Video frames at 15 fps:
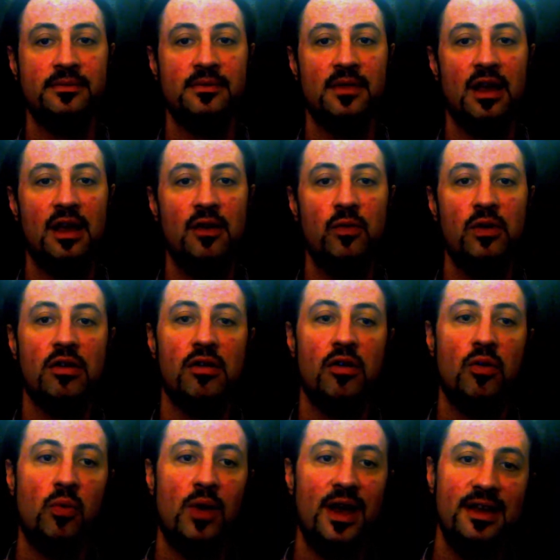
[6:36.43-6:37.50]
If we are
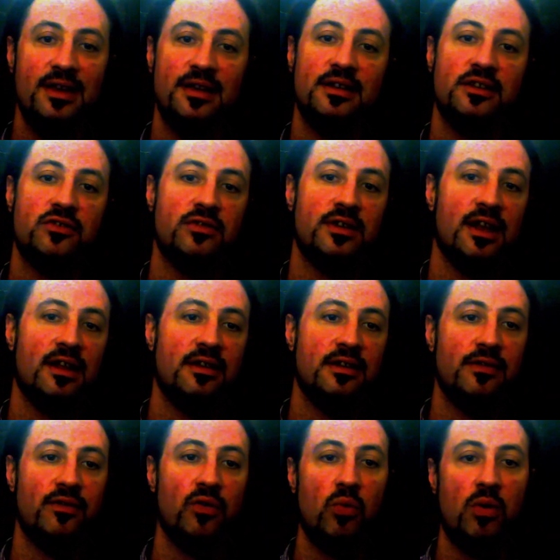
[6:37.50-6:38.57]
awake in this reality
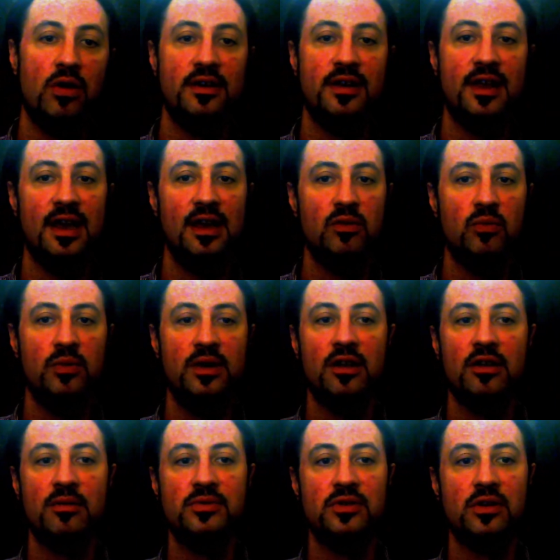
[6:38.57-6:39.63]
for one day and we
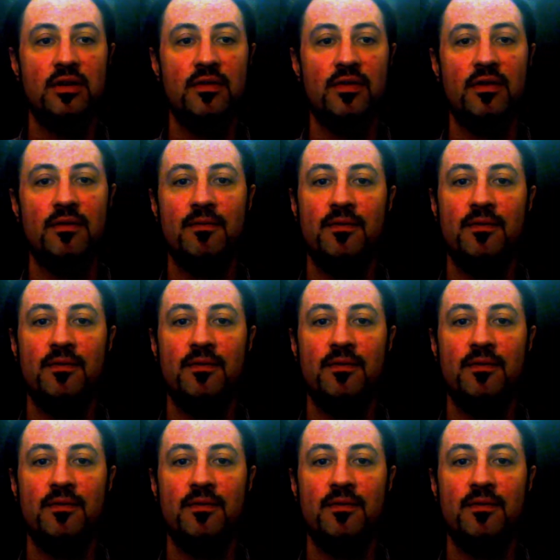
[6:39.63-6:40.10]
can observe that